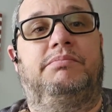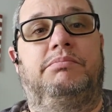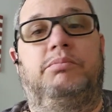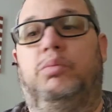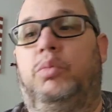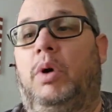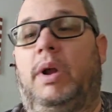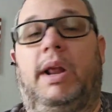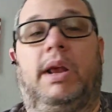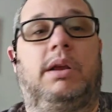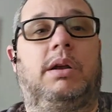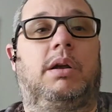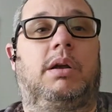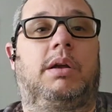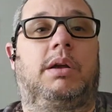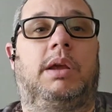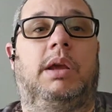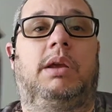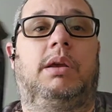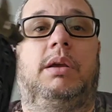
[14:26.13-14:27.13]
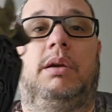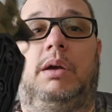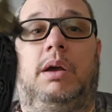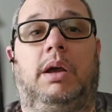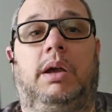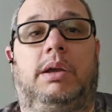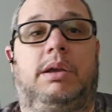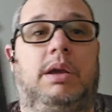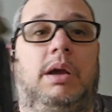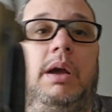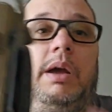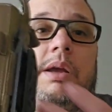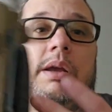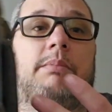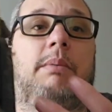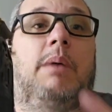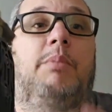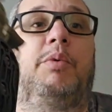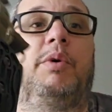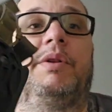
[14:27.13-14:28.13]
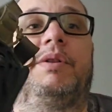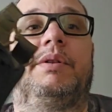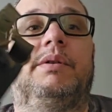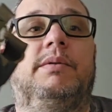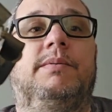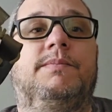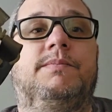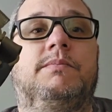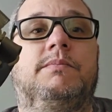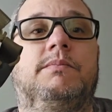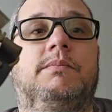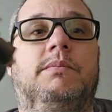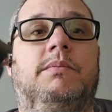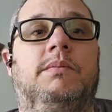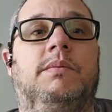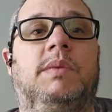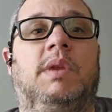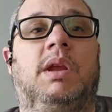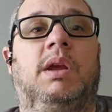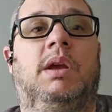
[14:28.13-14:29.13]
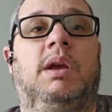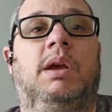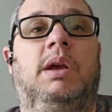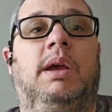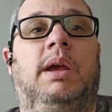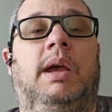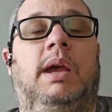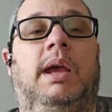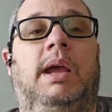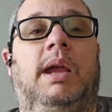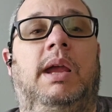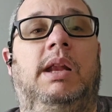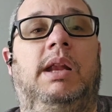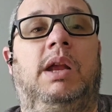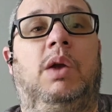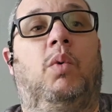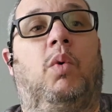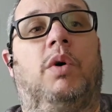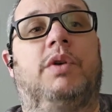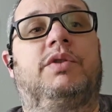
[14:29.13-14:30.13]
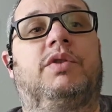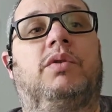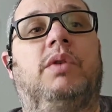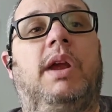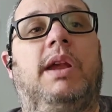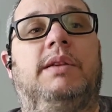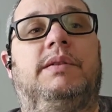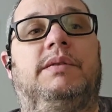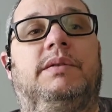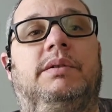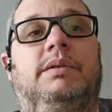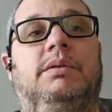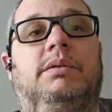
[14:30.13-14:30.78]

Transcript: what I came up with, and it works great.